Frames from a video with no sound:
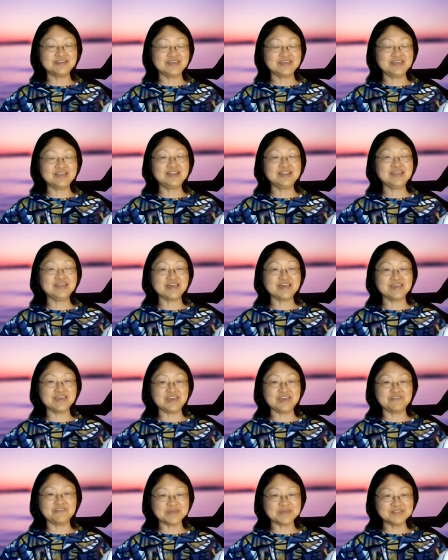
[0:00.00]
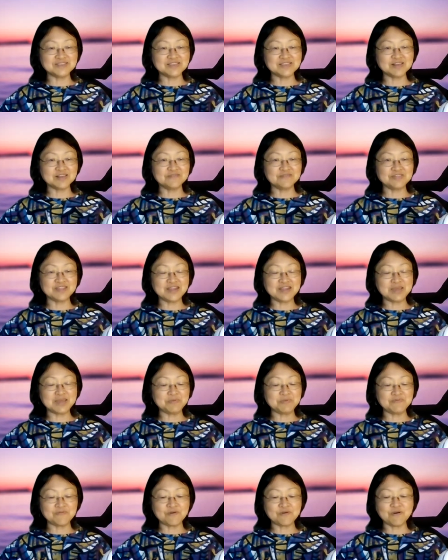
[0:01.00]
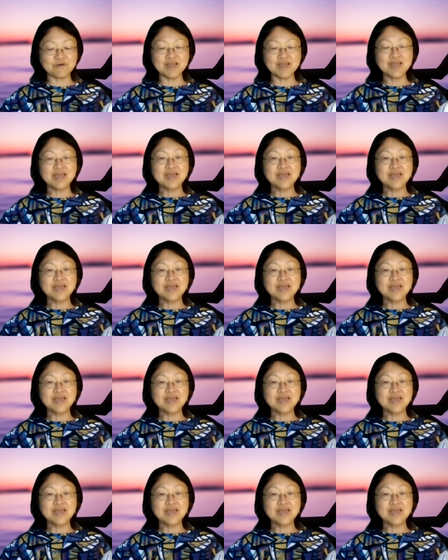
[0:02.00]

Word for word: healing I gave myself the night before,